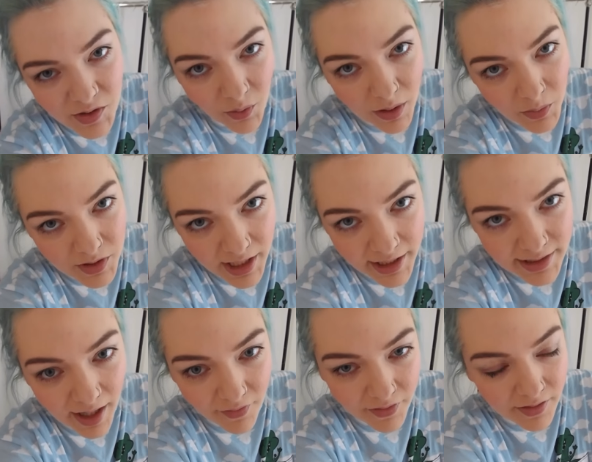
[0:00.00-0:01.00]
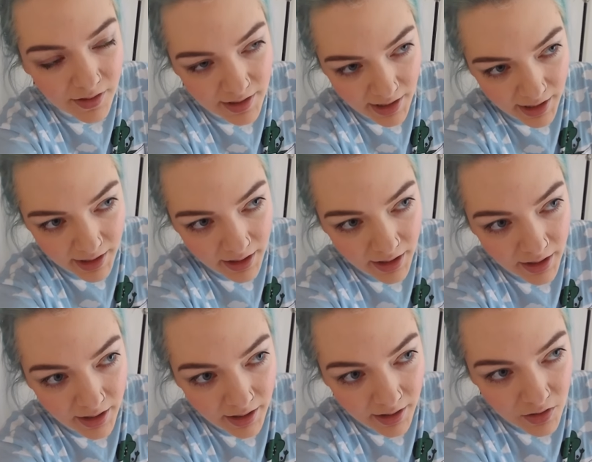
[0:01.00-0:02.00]
know, it was nice having the day,
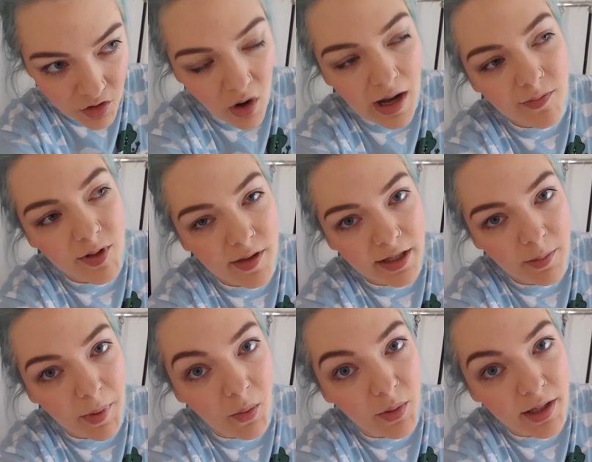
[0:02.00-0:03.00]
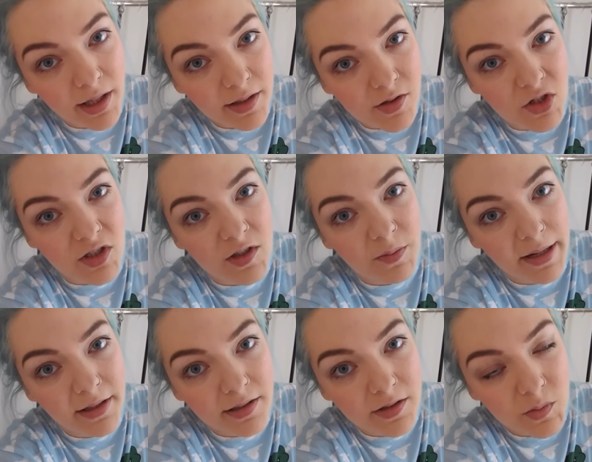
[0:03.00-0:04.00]
not having to think about it and just
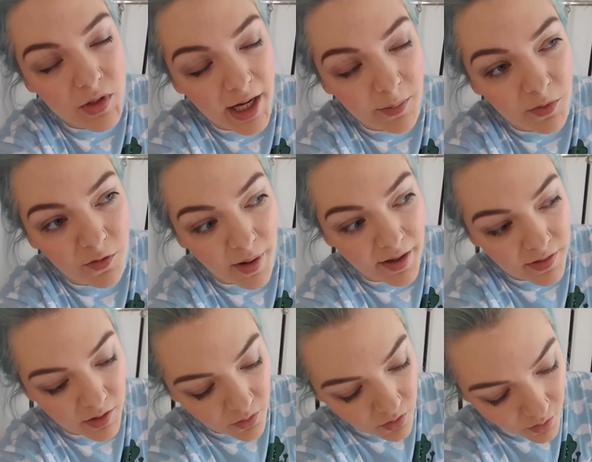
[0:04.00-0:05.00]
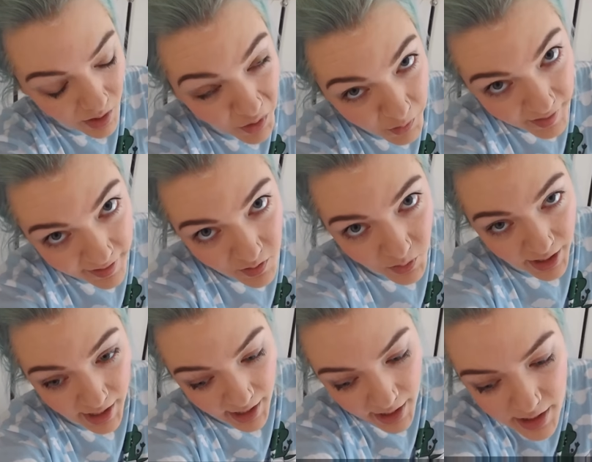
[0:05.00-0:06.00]
spending some time with Matthew, so I hope that's
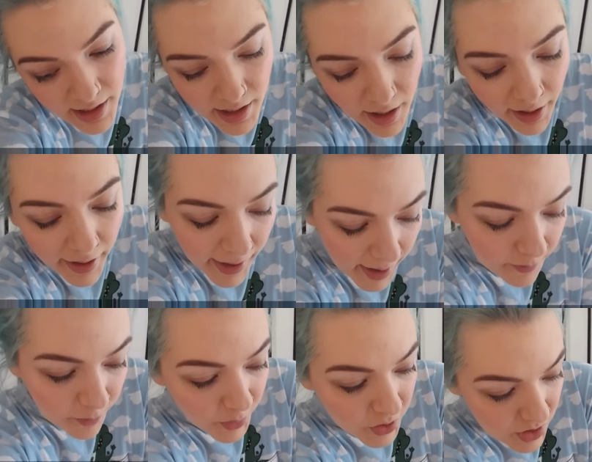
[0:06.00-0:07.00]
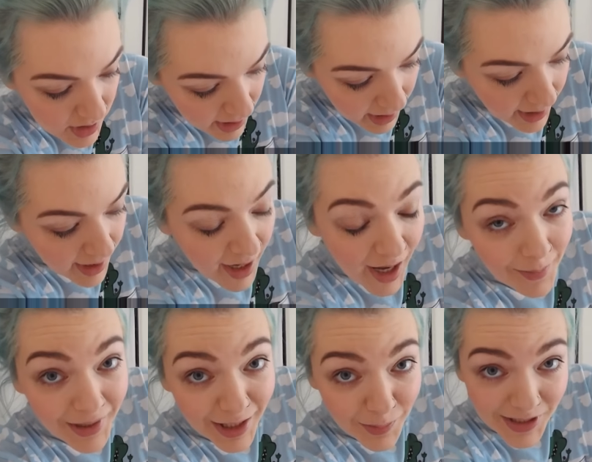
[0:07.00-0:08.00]
okay. But today I'm
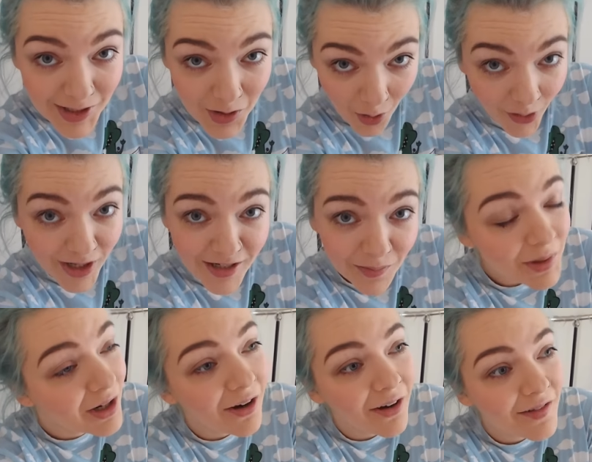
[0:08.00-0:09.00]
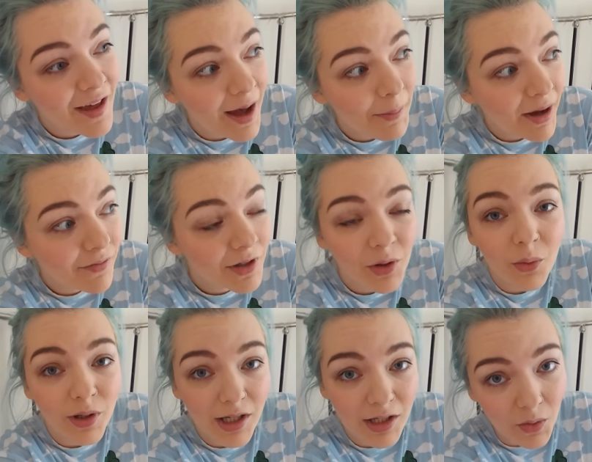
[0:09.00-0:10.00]
a little bit annoyed because I'm having to go
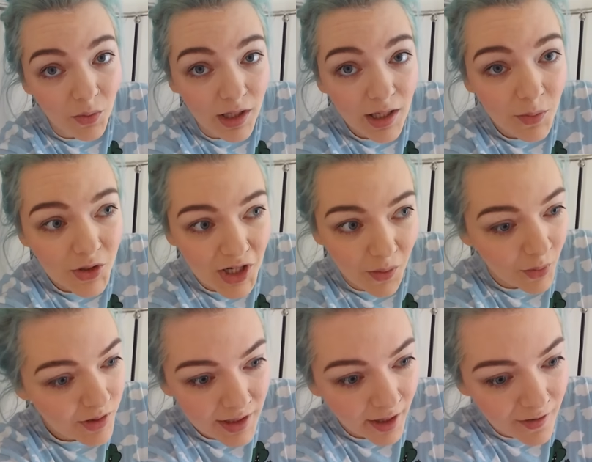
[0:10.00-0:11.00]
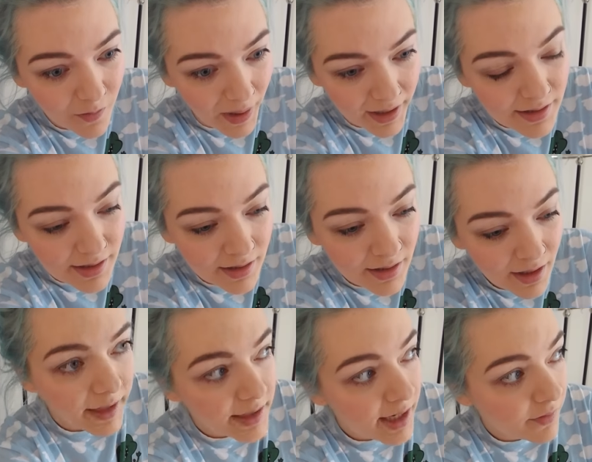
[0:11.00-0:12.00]
into uni, which I wasn't expecting. I
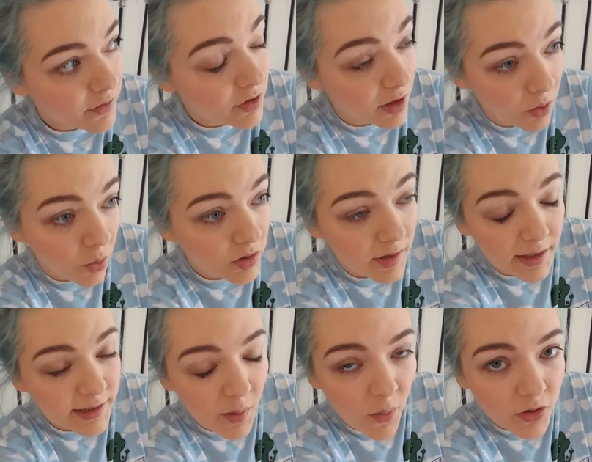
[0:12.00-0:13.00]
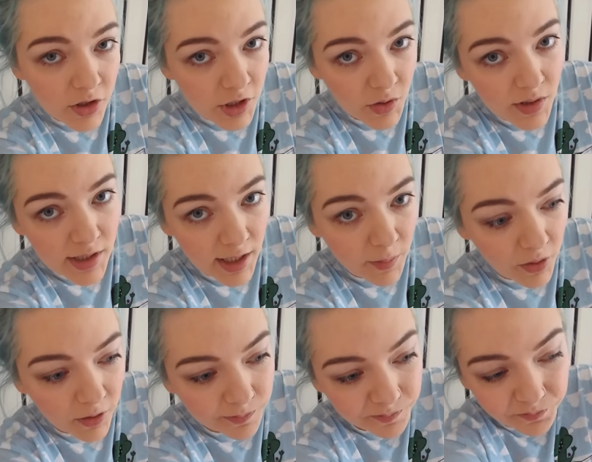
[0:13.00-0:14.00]
did have loads of things I wanted to do today, but